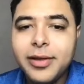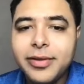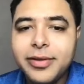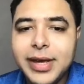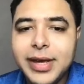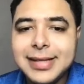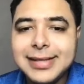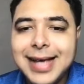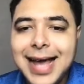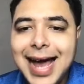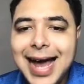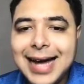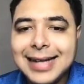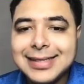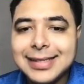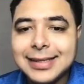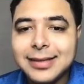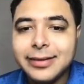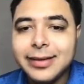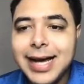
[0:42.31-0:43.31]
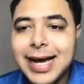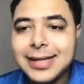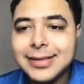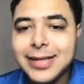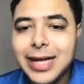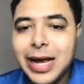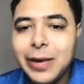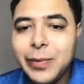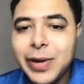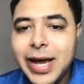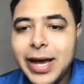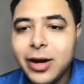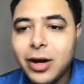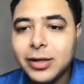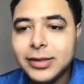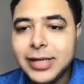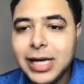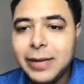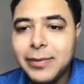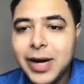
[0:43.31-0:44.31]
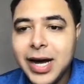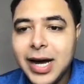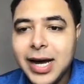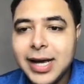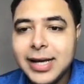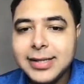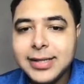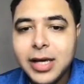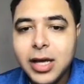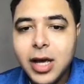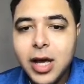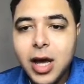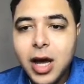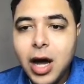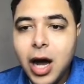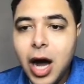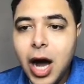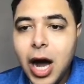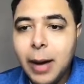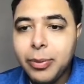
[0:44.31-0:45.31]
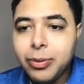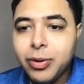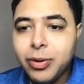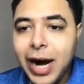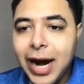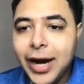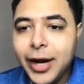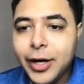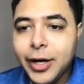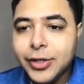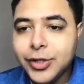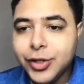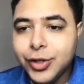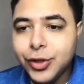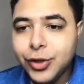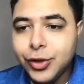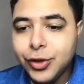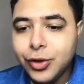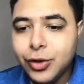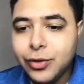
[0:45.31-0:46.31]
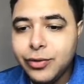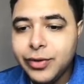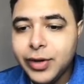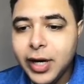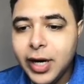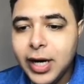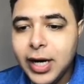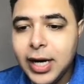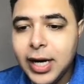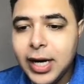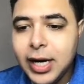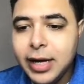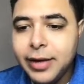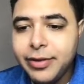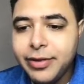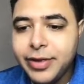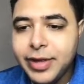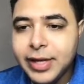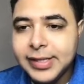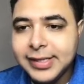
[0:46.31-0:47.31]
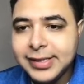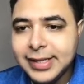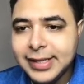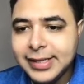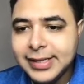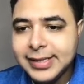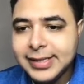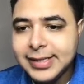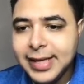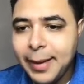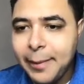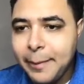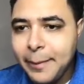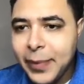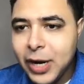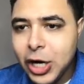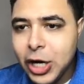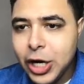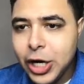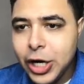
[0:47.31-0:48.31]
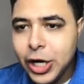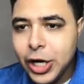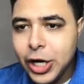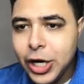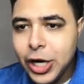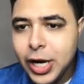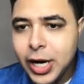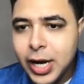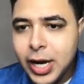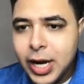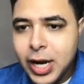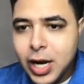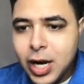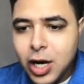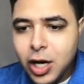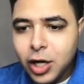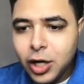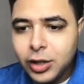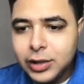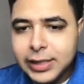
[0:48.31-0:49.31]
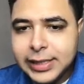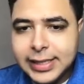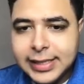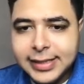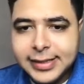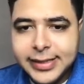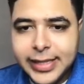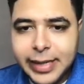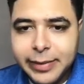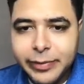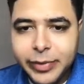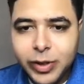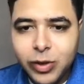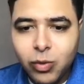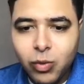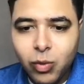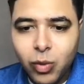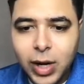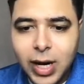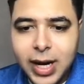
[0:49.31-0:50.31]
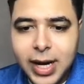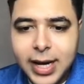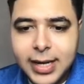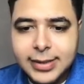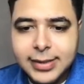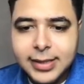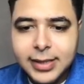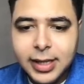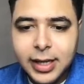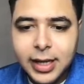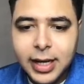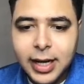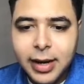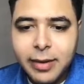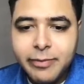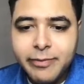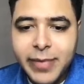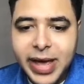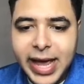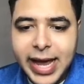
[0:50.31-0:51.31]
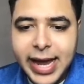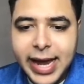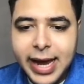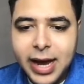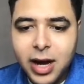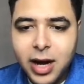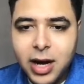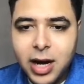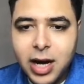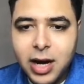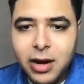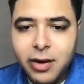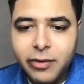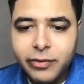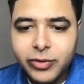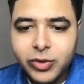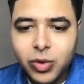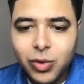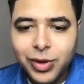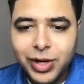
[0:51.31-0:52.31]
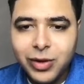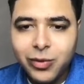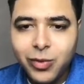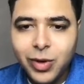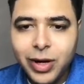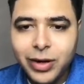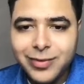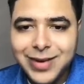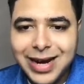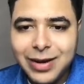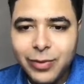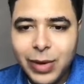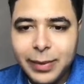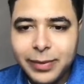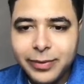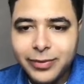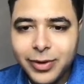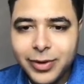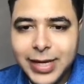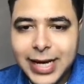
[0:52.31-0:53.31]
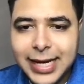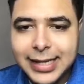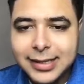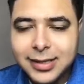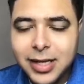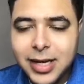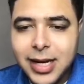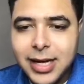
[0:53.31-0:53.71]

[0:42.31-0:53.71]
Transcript: this asset. The last time we had all-time highs uh, prior to uh, this December early December was uh, May of 21, right? Right before that,